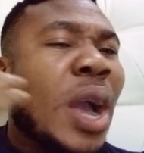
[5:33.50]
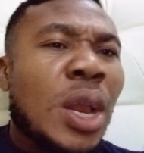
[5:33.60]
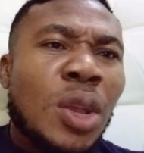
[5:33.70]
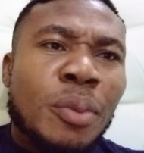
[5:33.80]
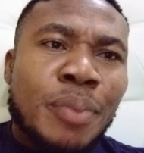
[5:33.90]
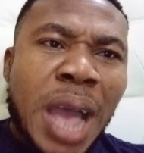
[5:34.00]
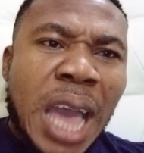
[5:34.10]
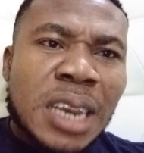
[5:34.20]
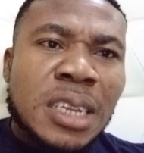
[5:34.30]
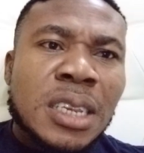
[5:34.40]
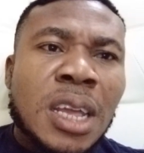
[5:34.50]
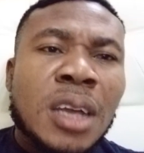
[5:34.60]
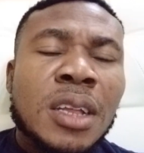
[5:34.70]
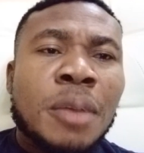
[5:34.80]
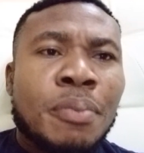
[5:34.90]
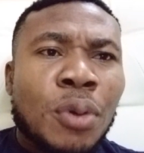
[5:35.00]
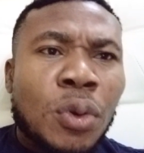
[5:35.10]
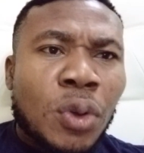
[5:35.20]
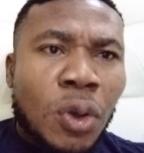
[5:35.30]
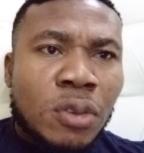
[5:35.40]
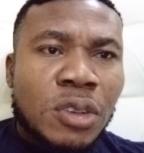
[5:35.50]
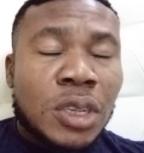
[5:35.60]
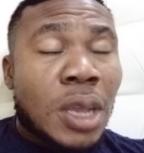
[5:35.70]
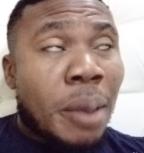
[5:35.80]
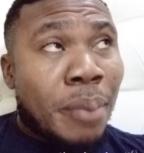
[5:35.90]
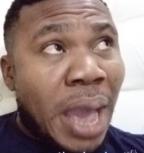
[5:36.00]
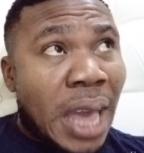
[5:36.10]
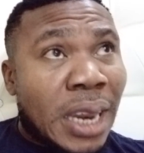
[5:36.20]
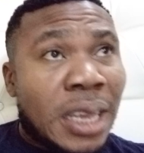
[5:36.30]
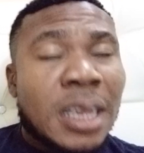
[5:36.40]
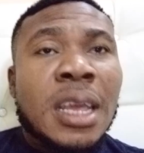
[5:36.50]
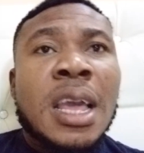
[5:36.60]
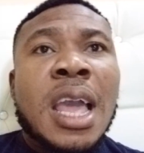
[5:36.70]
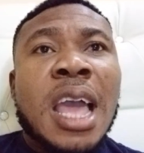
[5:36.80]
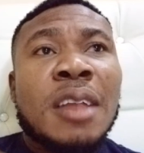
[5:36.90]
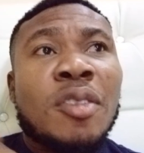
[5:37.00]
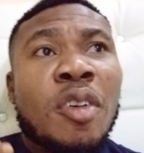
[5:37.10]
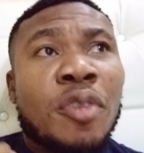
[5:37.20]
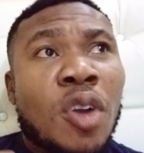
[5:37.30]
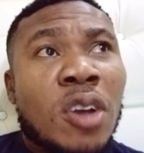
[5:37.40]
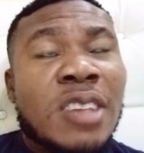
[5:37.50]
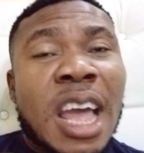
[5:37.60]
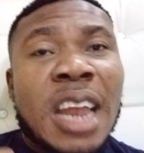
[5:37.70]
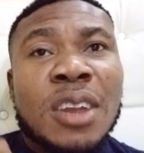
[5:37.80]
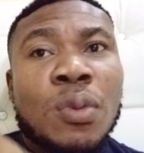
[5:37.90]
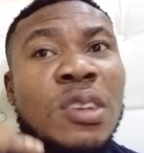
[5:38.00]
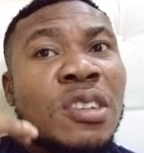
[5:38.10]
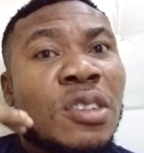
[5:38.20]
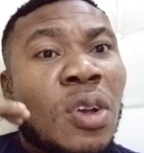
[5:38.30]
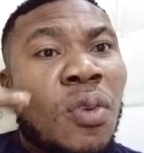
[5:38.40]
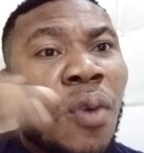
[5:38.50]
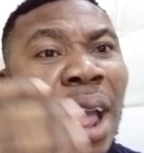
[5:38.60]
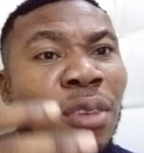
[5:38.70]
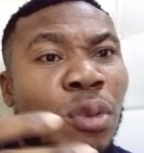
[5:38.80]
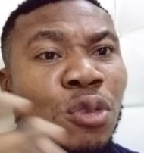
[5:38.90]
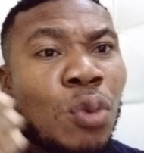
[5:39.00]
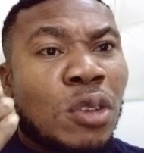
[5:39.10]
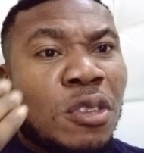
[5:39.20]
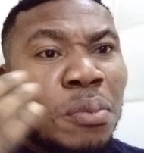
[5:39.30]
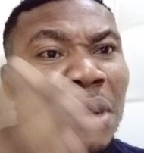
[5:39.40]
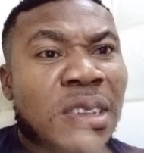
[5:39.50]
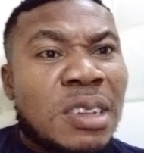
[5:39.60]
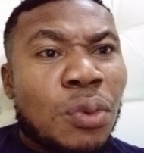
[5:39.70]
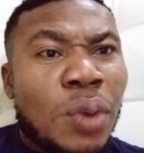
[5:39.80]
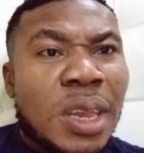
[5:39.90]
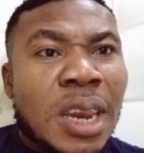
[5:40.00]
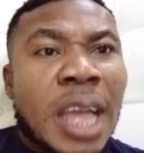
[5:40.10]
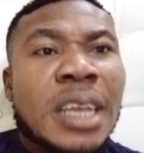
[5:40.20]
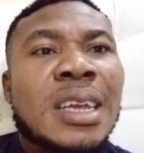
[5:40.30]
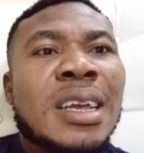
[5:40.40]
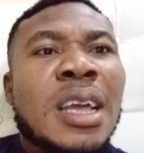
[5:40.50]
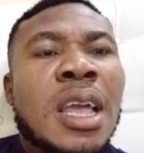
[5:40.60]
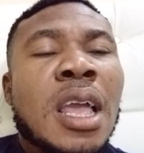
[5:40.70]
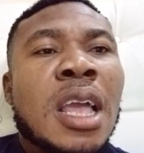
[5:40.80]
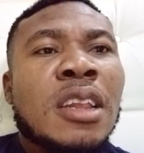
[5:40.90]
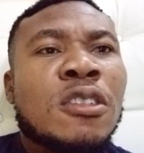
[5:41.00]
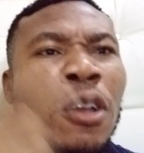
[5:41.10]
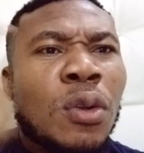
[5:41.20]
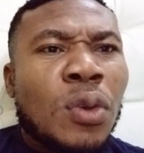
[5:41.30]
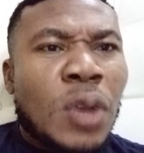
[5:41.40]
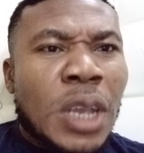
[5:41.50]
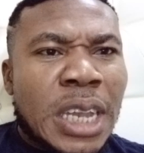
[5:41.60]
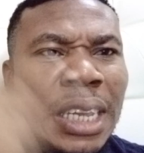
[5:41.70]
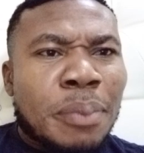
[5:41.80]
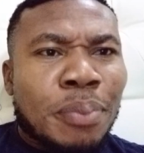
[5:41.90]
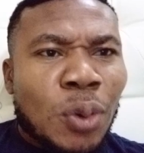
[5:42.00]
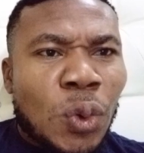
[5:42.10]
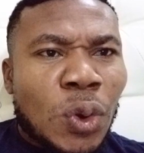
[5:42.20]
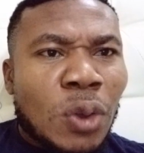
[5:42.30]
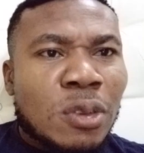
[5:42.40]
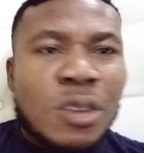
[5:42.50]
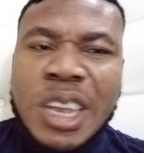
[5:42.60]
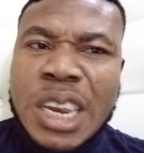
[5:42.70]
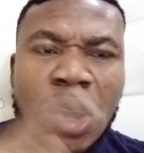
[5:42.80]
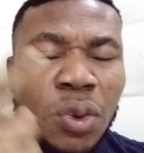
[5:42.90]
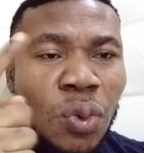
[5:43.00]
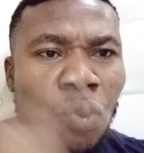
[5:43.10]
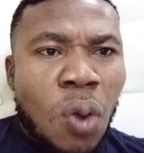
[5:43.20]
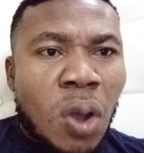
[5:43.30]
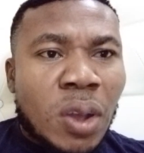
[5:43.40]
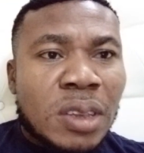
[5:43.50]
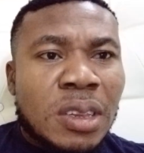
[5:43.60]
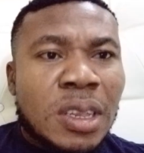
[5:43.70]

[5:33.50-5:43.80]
on your body a product in your body, and of course, and which is not right with what you mix it with, like the sun gonna hit the product, so it's not gonna work.